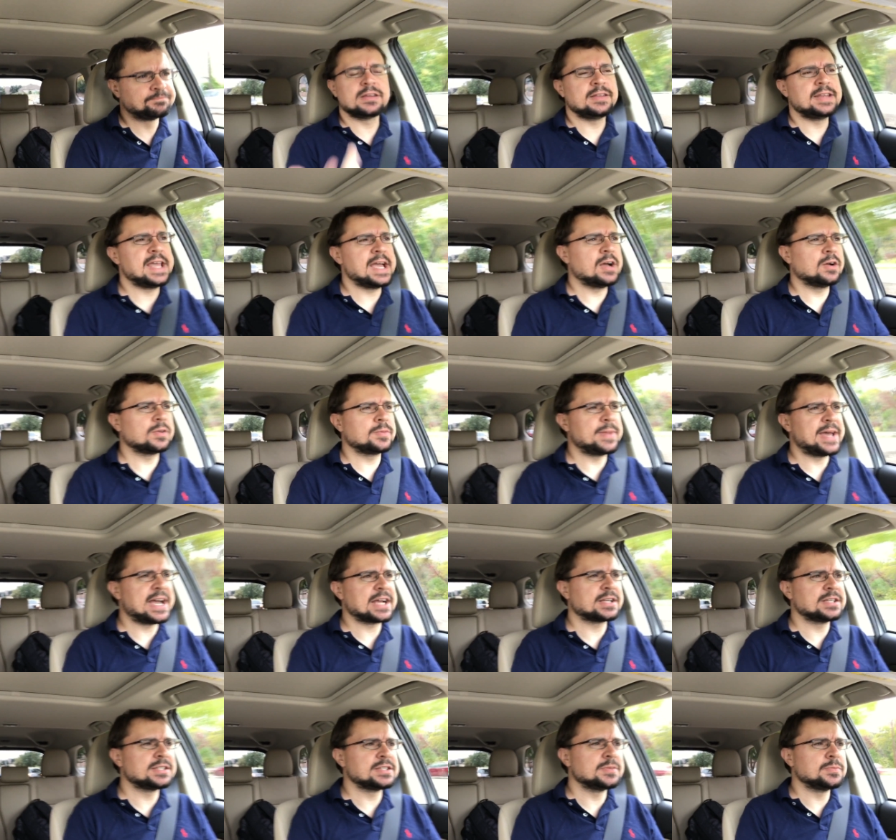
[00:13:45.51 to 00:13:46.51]
Now
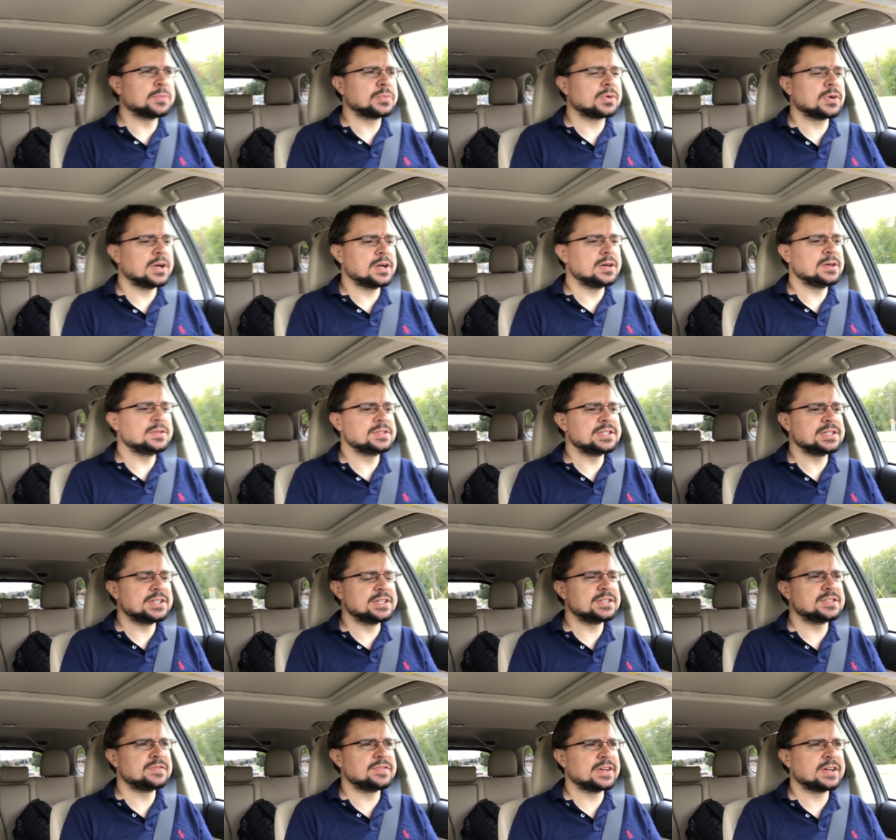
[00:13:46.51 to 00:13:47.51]
back to some pros. It
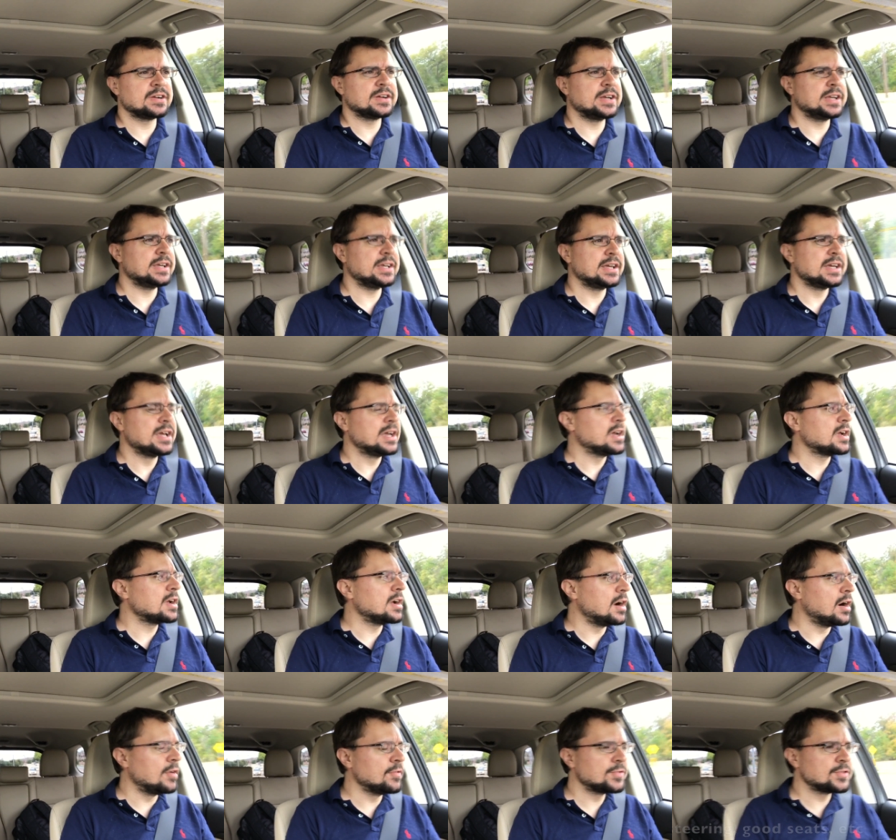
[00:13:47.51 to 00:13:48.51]
is very
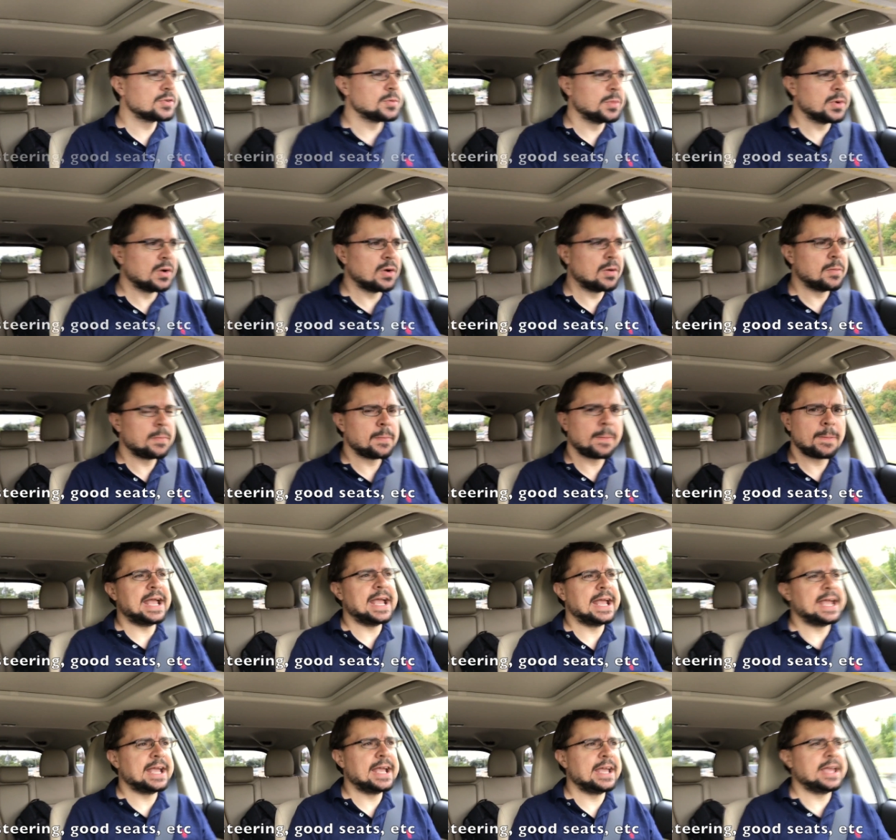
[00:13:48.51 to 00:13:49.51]
comfortable
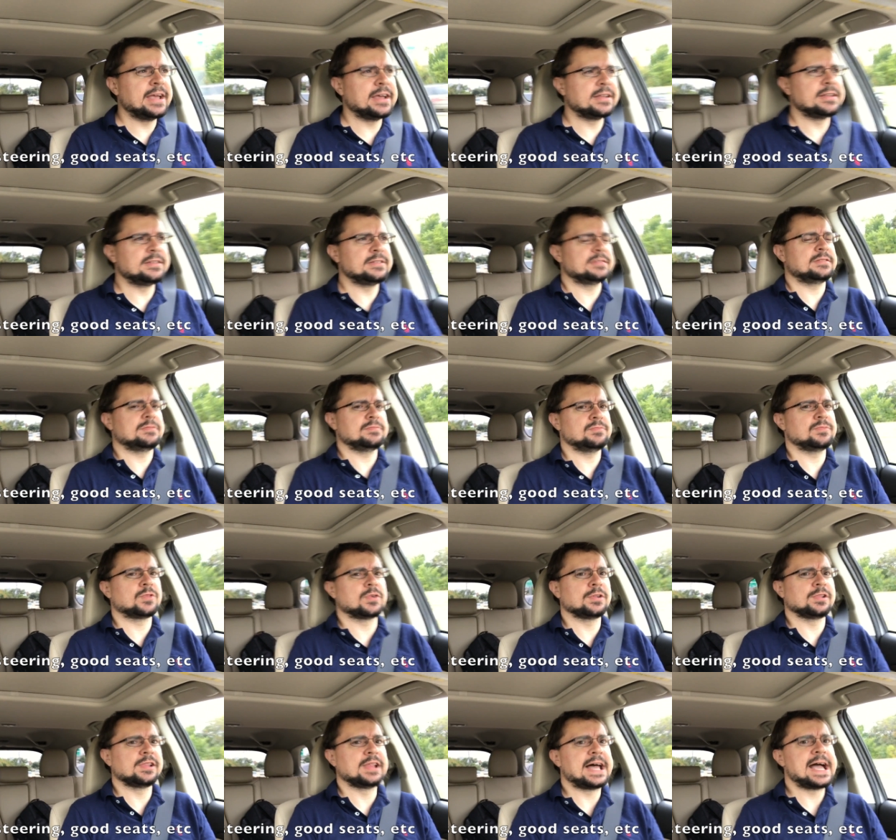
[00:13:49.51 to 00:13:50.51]
and
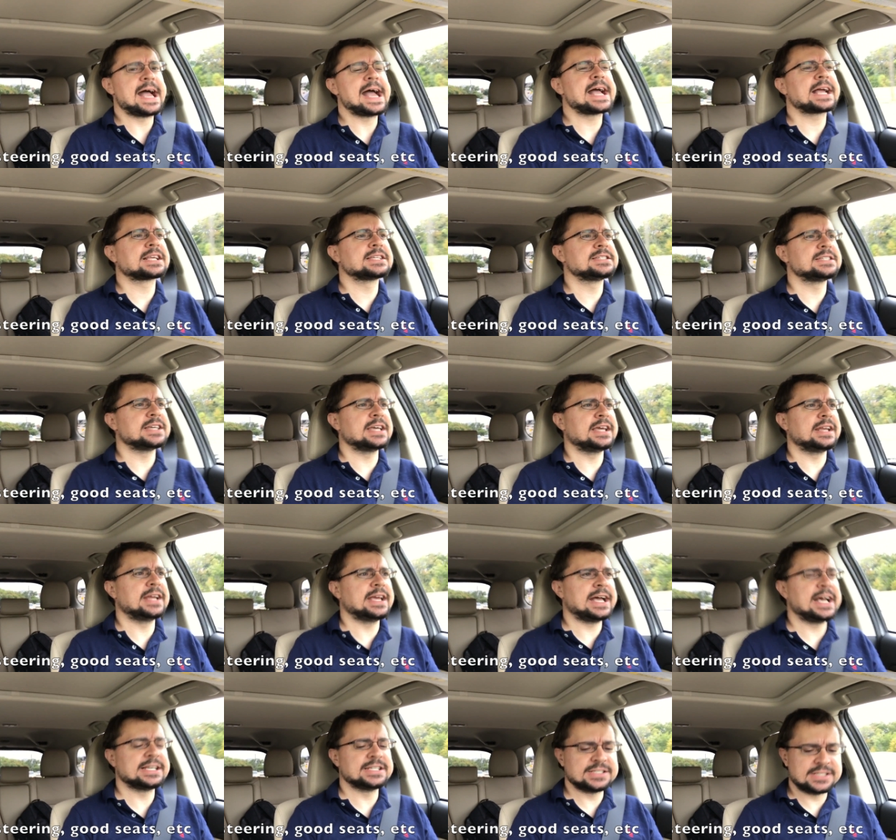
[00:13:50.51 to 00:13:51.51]
relaxed, and it
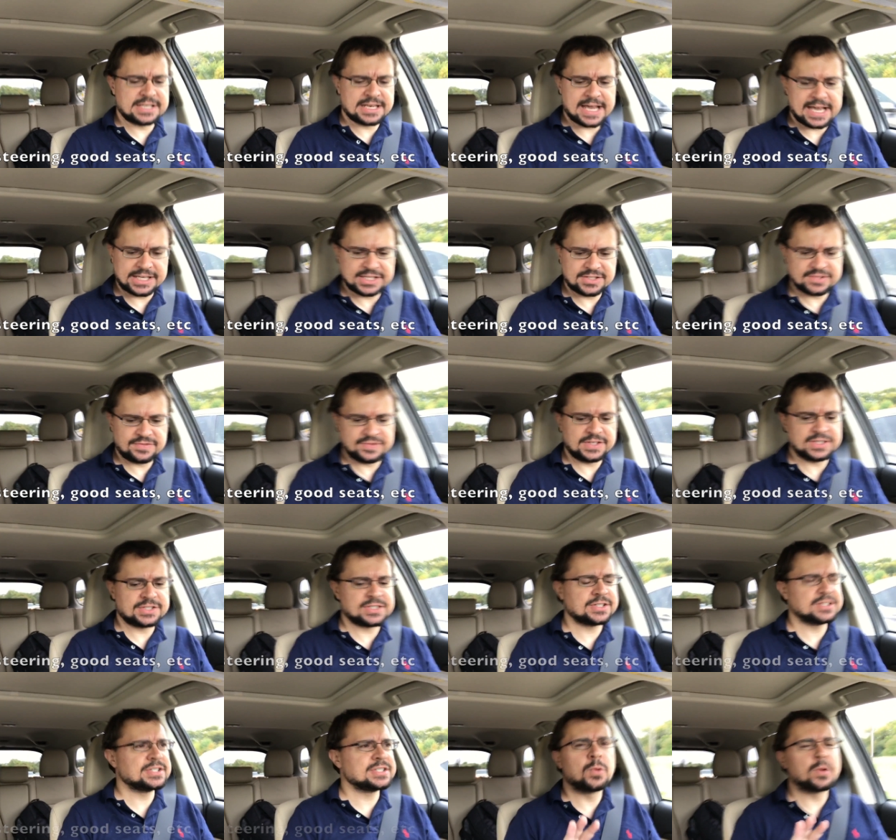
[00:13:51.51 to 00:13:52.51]
has nice
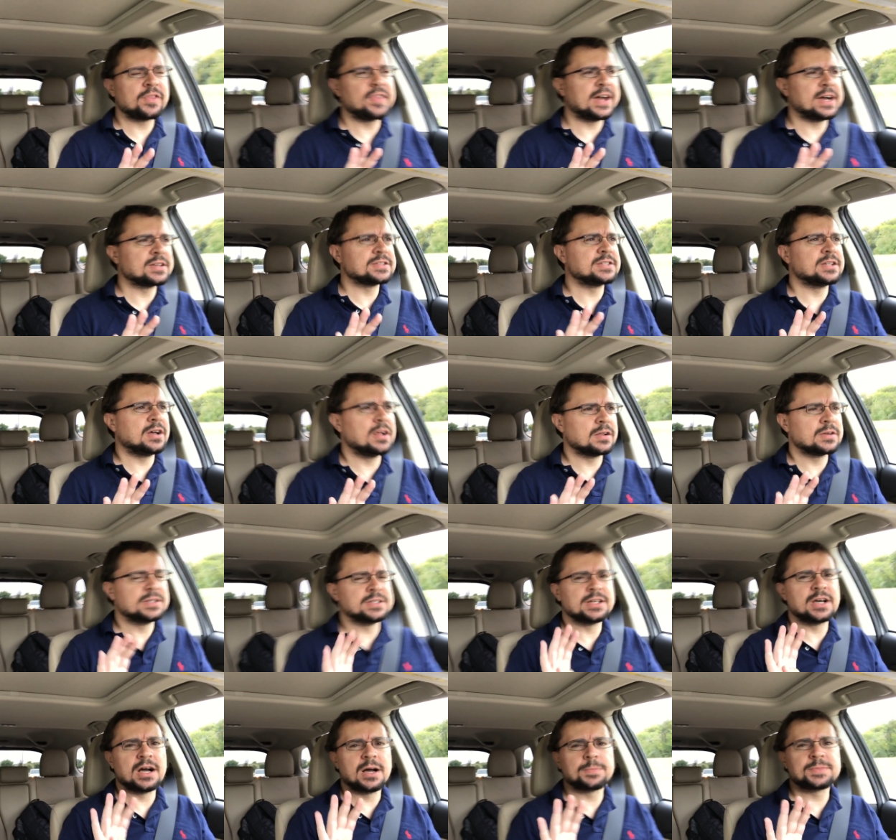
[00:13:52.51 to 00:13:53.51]
features. $4,000
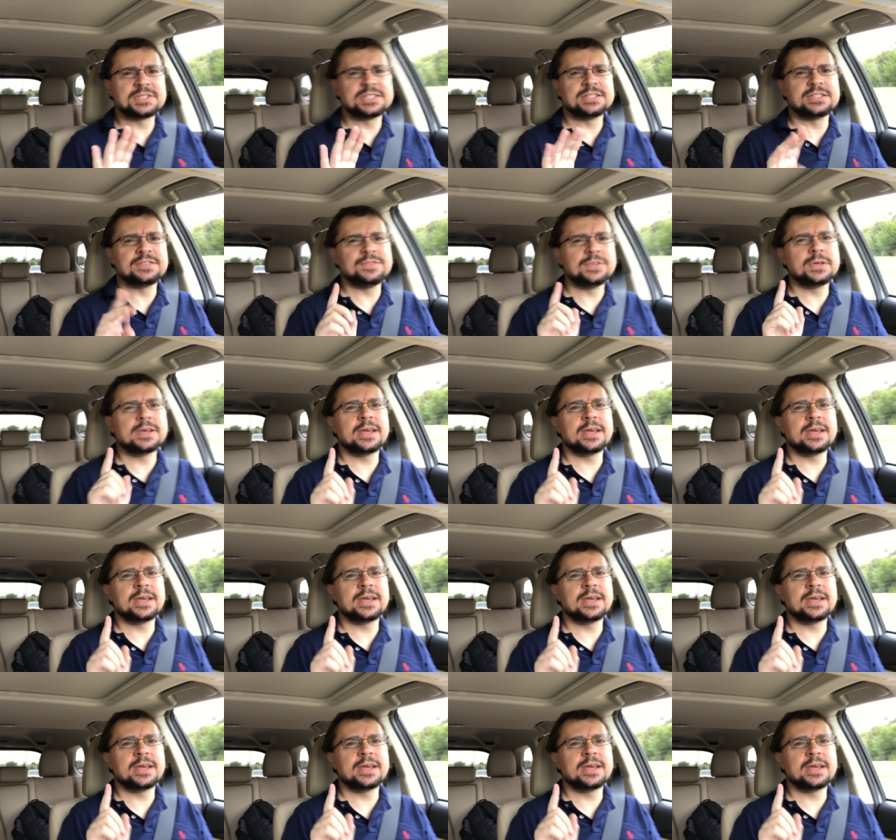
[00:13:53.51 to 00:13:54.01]
in options.